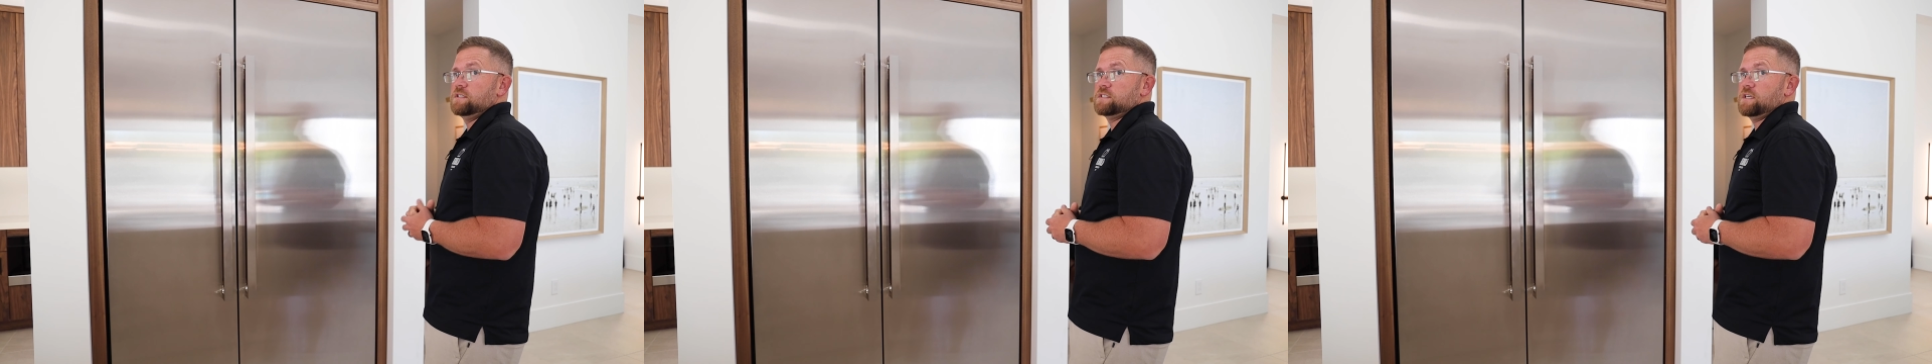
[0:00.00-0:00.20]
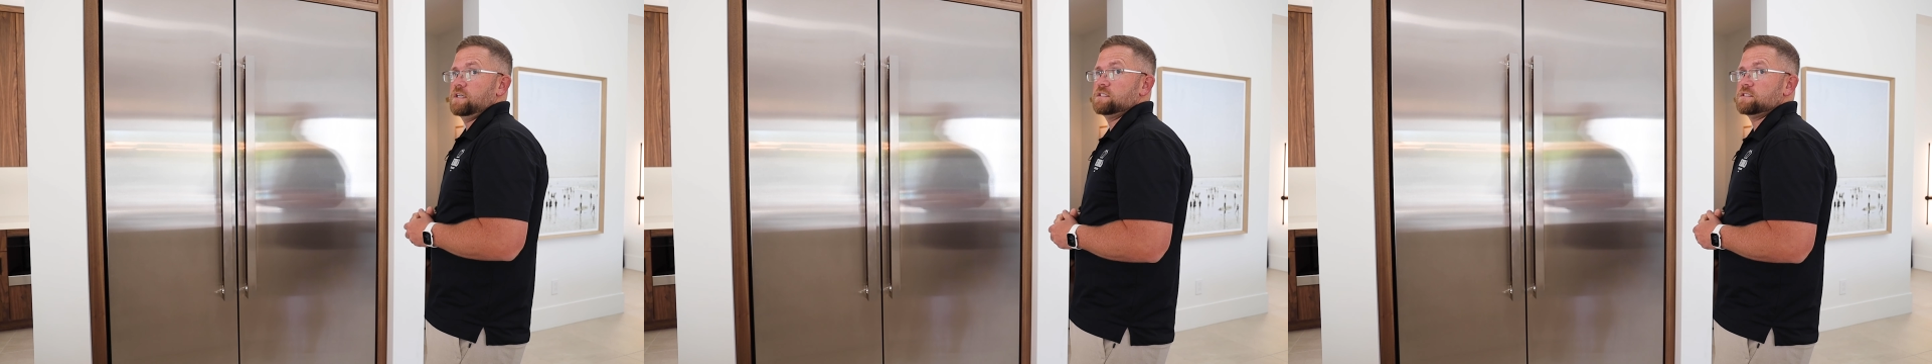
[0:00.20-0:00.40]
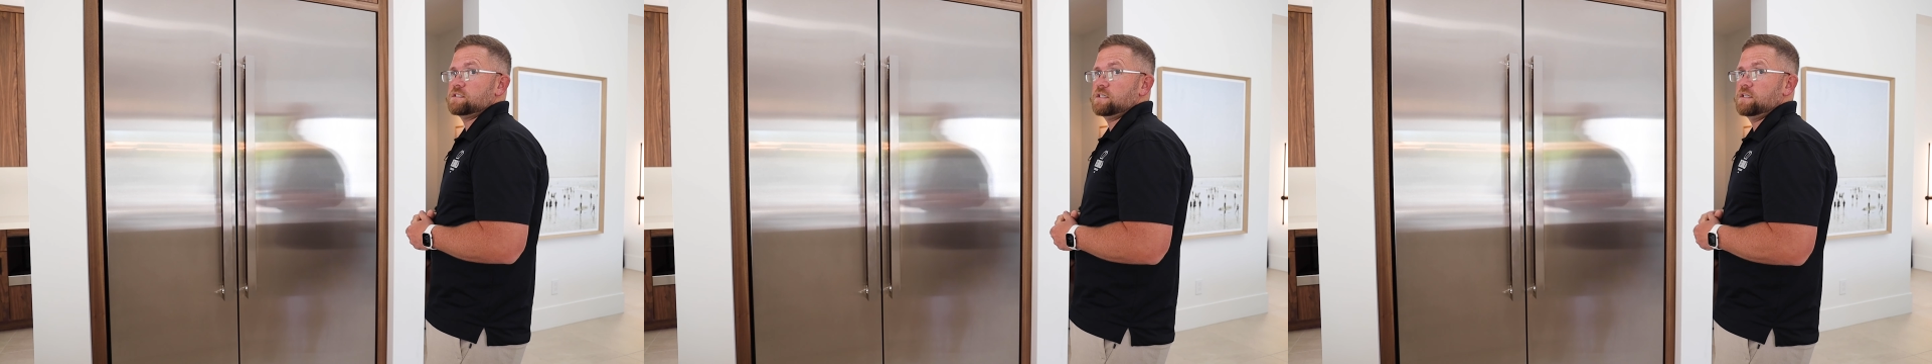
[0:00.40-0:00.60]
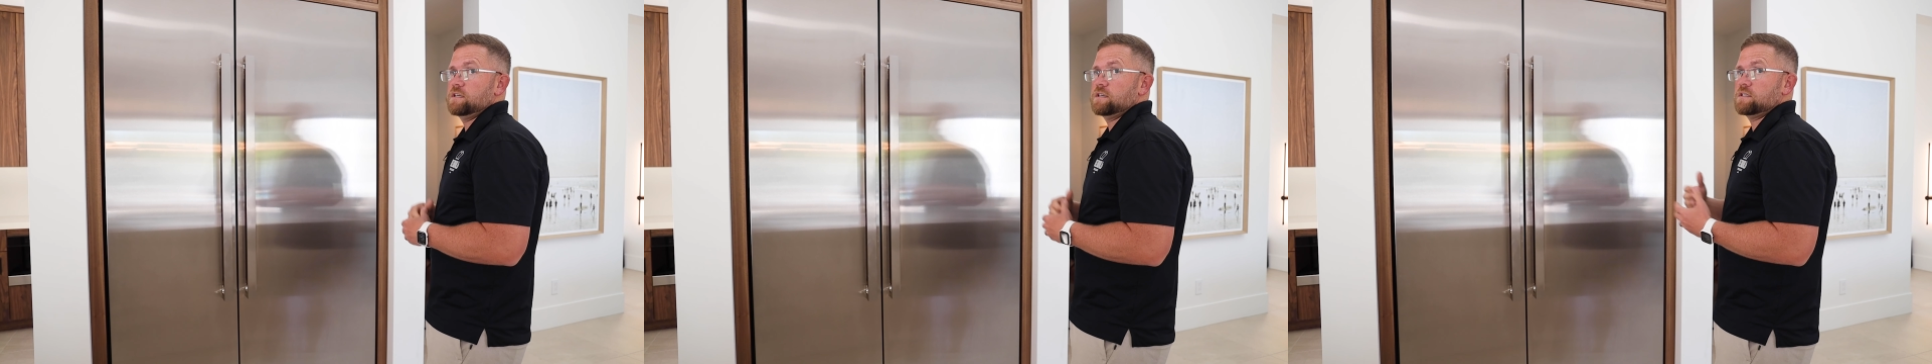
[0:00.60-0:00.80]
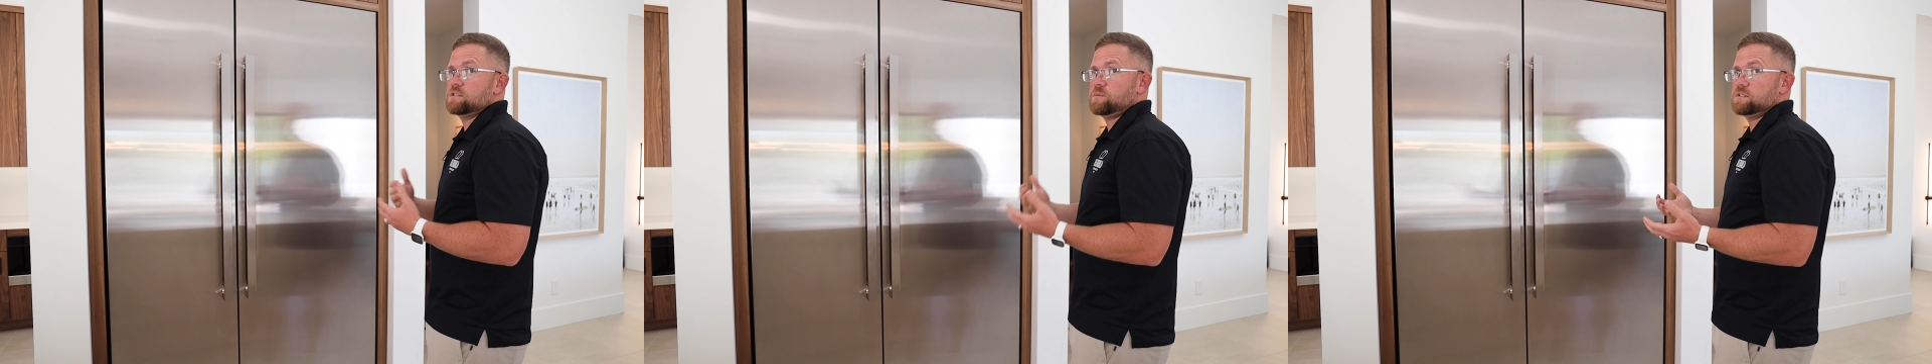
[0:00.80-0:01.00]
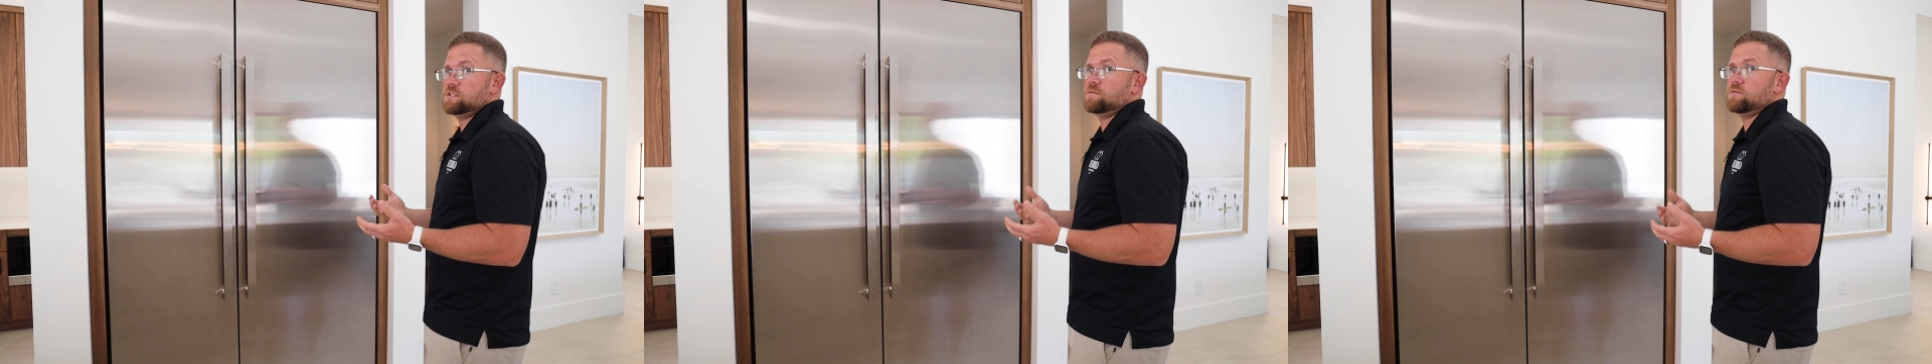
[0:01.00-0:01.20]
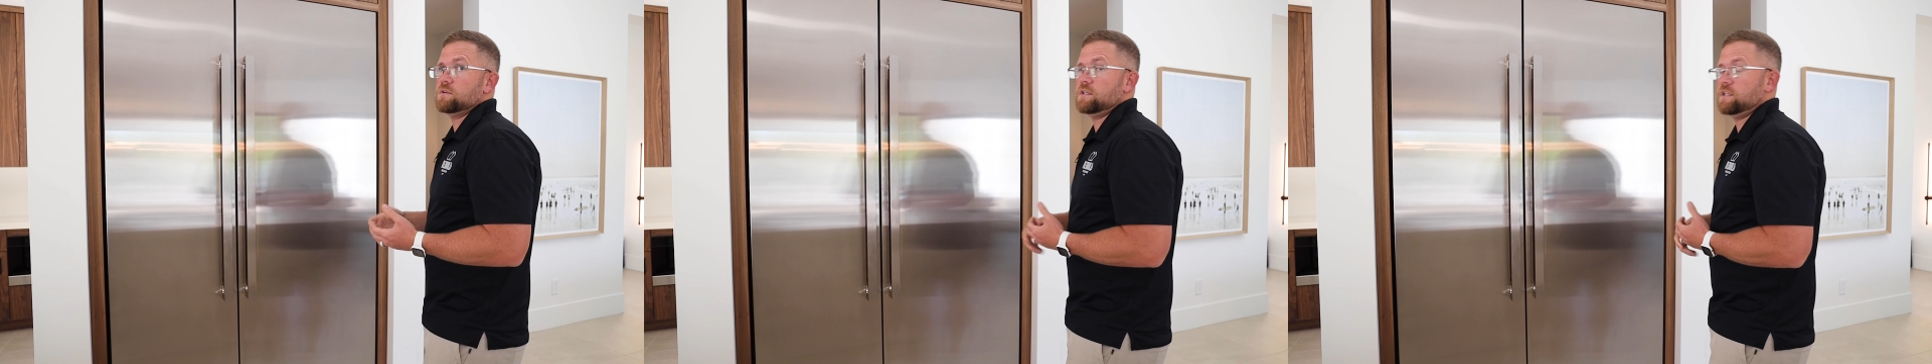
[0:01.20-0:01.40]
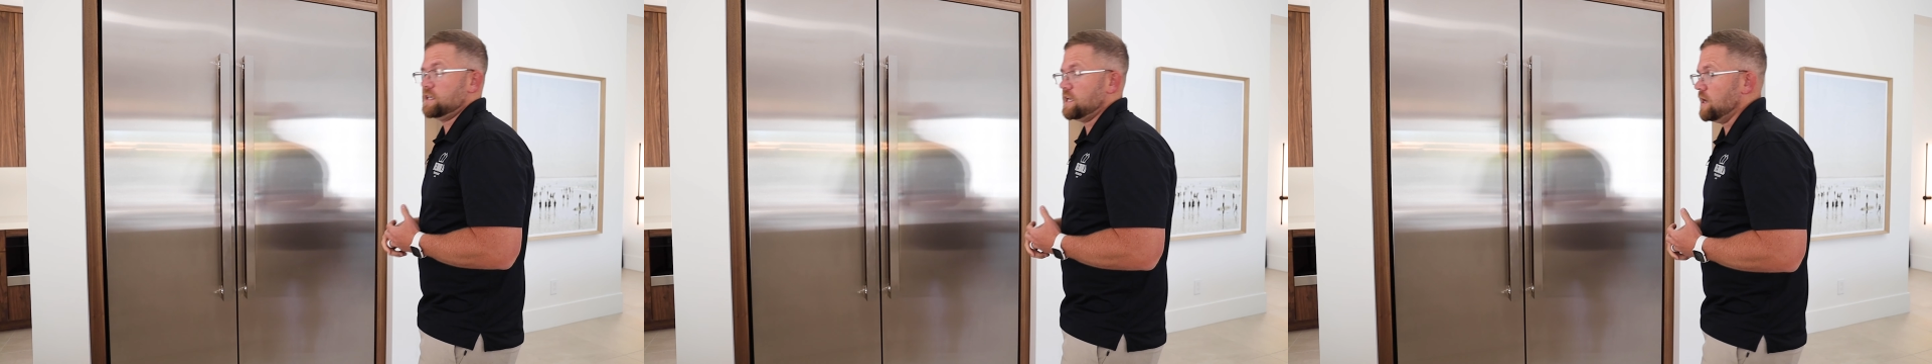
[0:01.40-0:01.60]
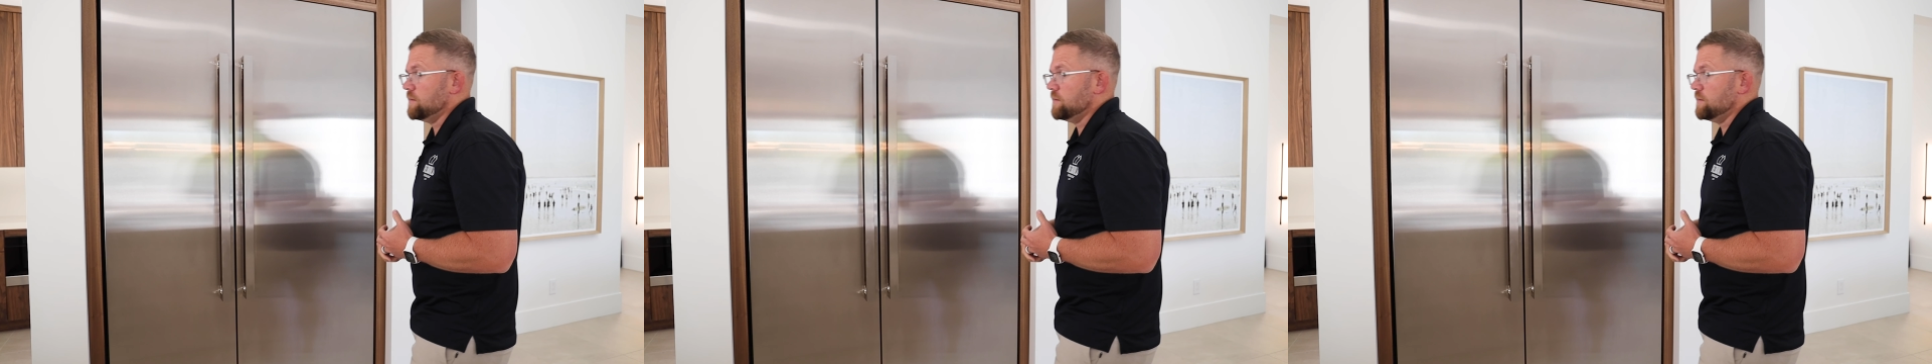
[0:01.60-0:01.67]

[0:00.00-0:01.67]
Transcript: design aesthetic, specifically the